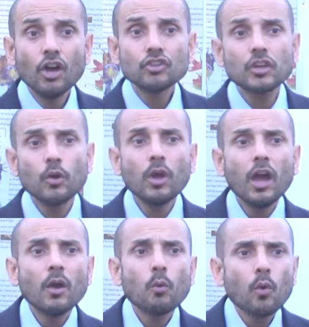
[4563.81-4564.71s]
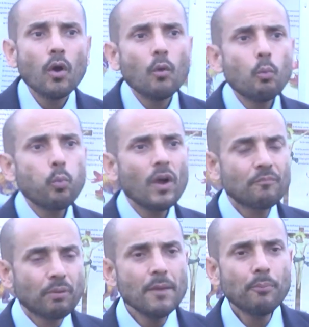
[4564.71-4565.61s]
So
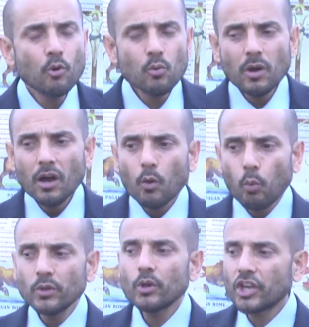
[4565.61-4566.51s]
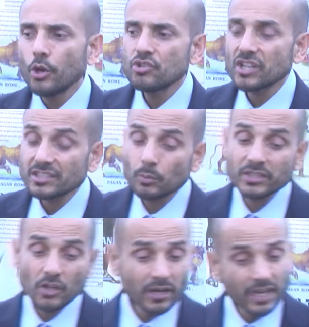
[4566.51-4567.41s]
if people want to accuse us, and we
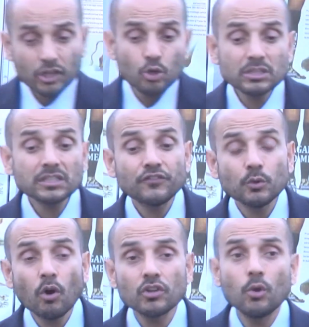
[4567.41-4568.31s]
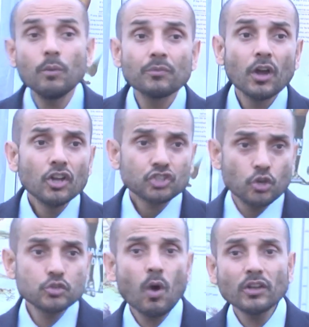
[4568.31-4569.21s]
say, okay, accuse us if you want to,
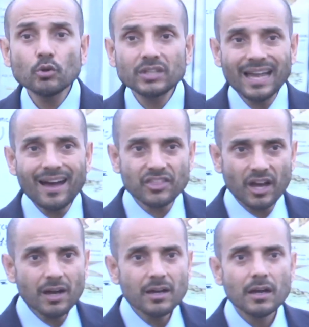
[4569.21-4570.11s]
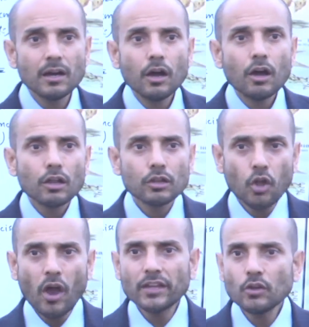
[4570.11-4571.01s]
choose one or the other,
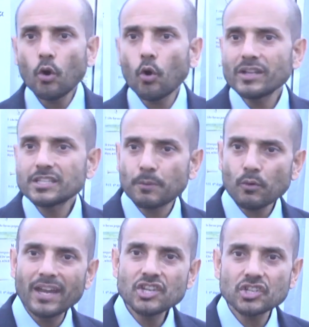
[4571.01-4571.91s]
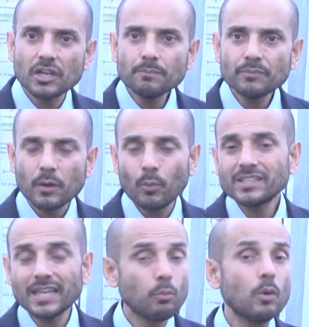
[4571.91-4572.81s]
line or inspiration, and we
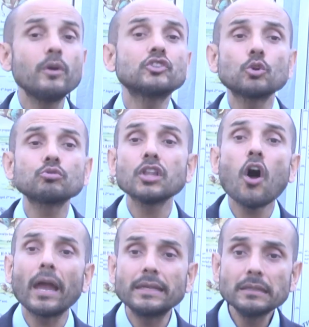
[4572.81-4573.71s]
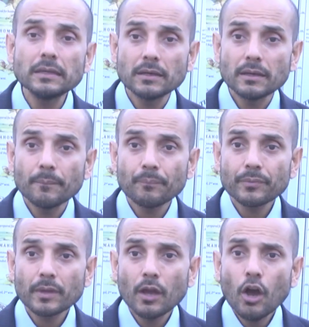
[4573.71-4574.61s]
say, well, we'll choose line.
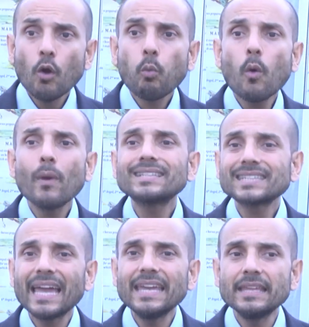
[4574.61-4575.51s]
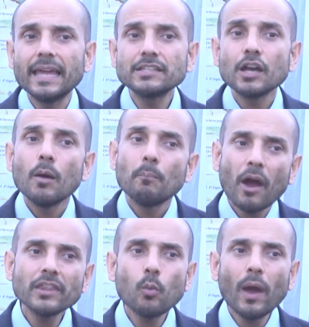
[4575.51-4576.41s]
What we're saying is,
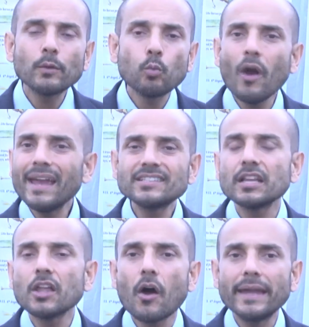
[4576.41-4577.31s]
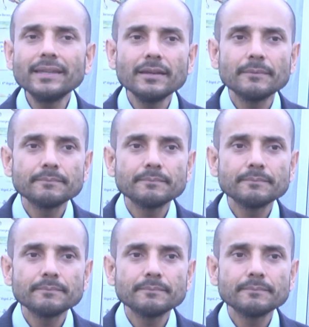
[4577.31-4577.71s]
by the way, what is a line?